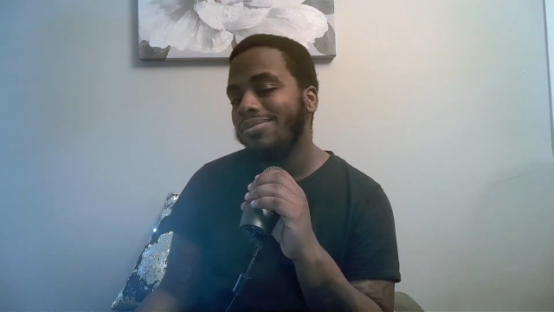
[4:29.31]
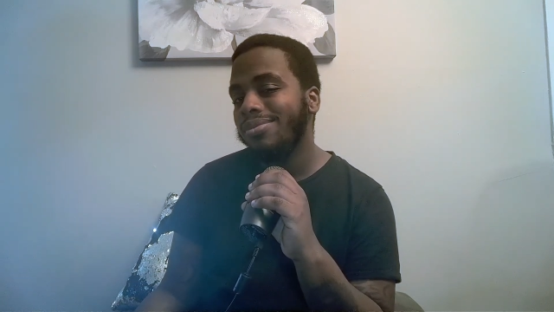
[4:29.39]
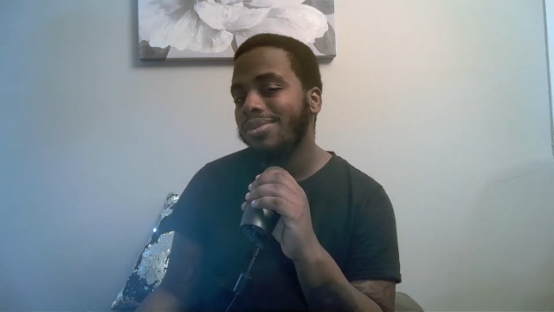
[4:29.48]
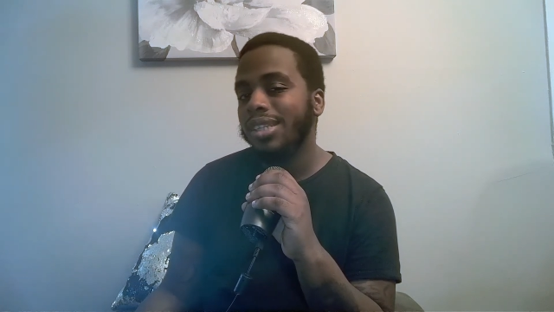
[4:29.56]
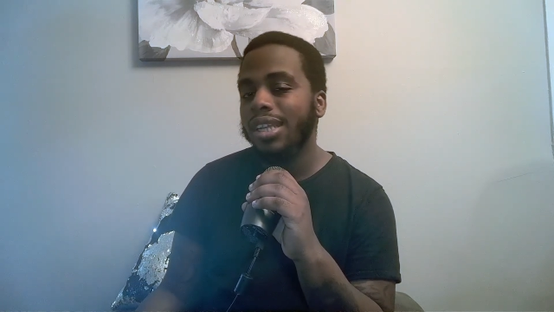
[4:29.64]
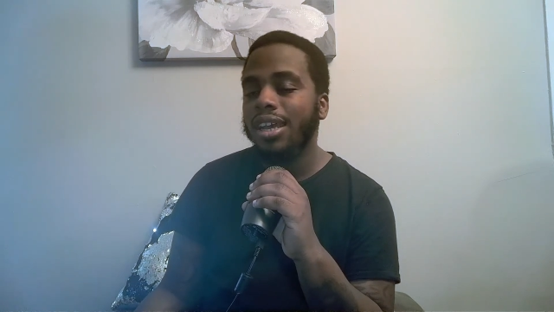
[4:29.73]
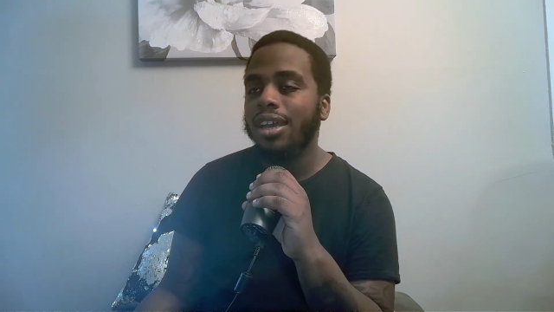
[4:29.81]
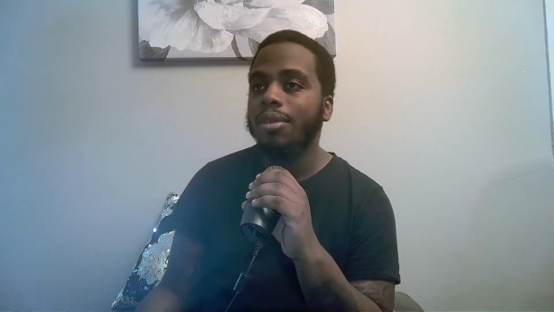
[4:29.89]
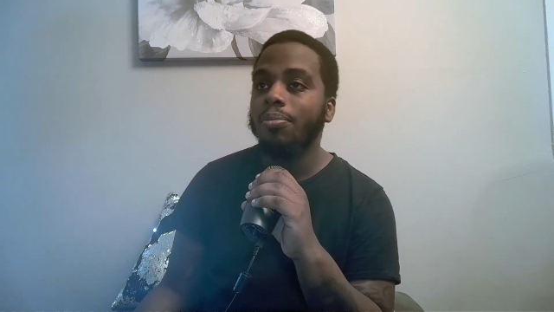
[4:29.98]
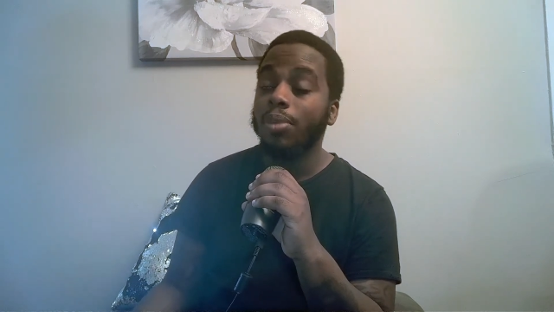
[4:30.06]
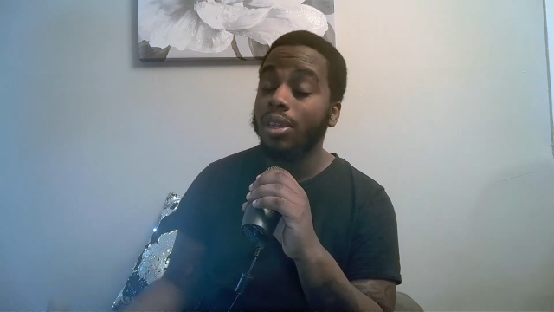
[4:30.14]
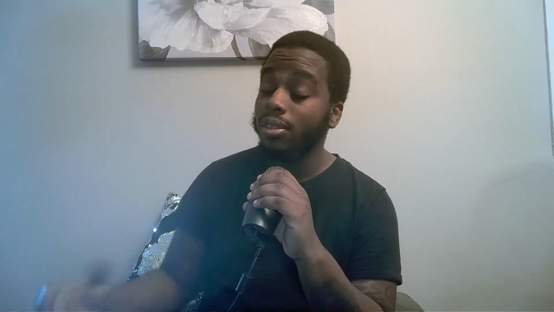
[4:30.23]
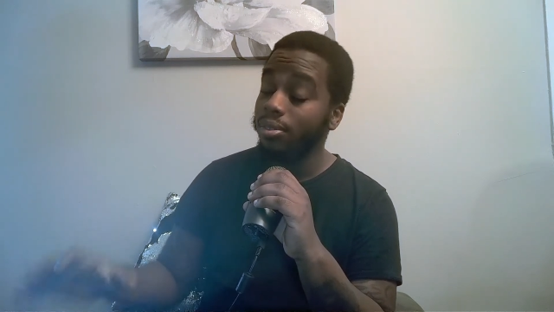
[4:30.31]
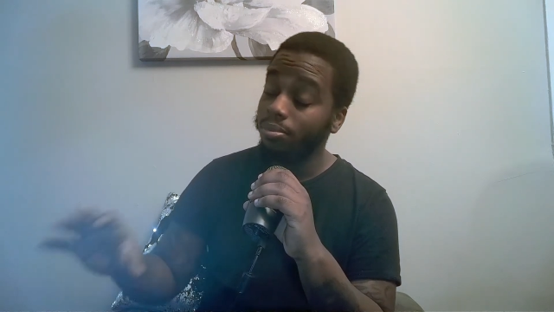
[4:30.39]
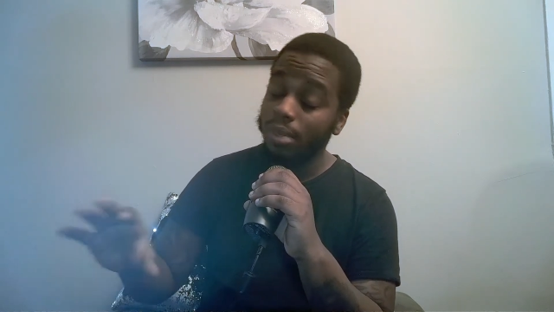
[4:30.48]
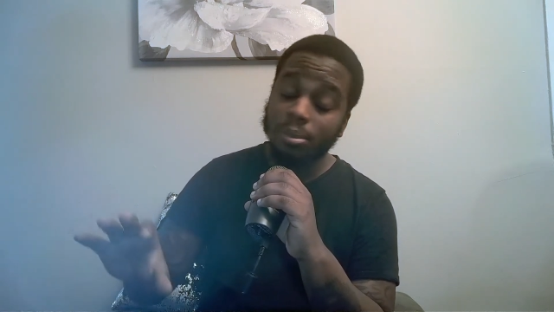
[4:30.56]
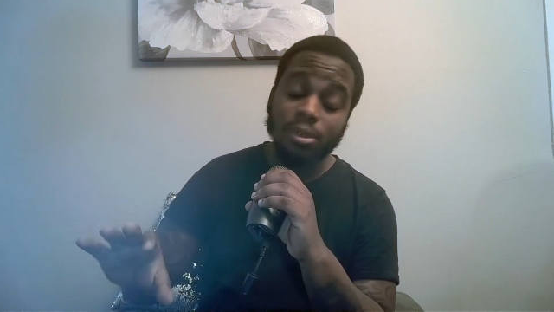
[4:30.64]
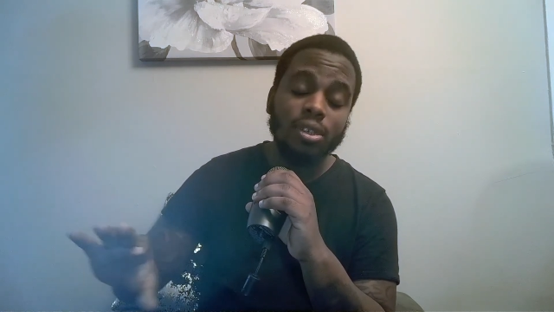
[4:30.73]
Nah, but
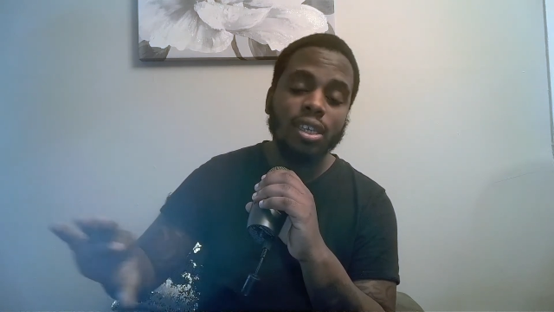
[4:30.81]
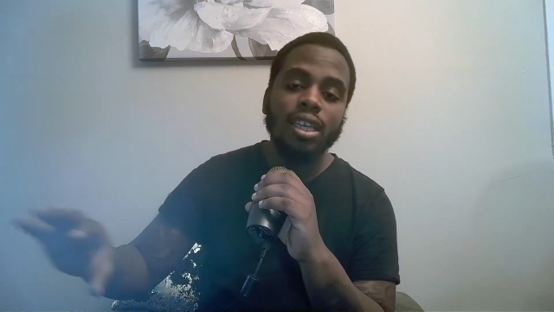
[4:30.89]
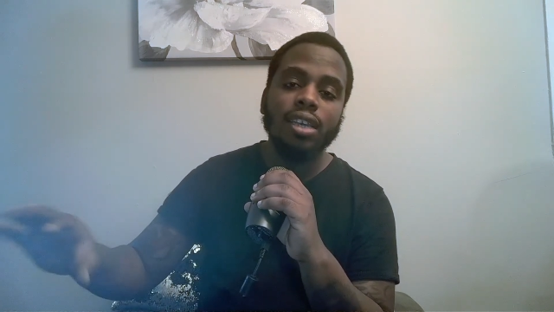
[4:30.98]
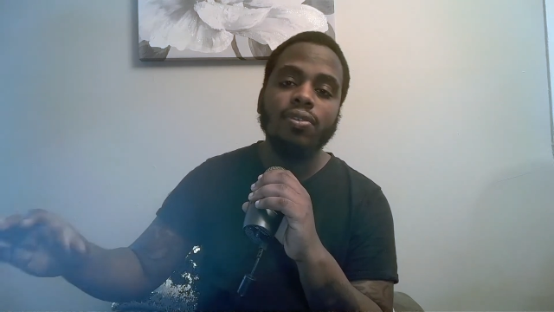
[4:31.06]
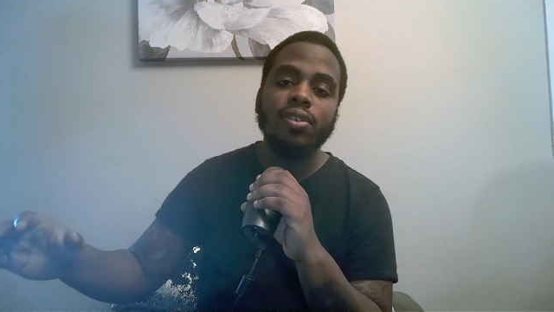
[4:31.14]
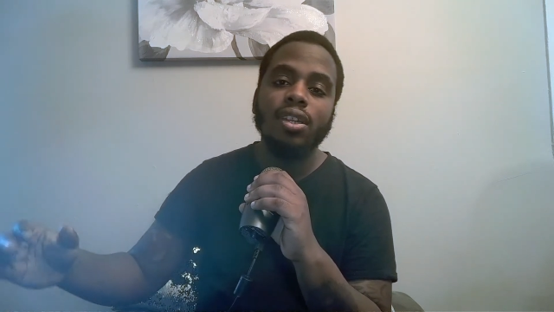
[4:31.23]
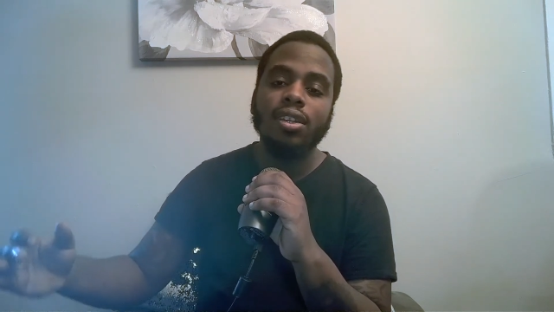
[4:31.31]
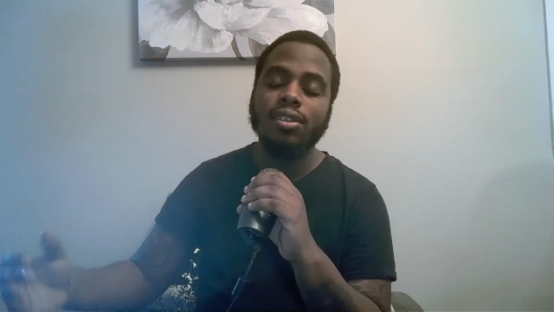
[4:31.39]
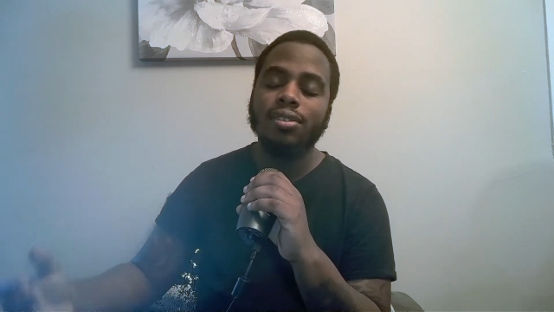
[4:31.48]
maybe you could give a,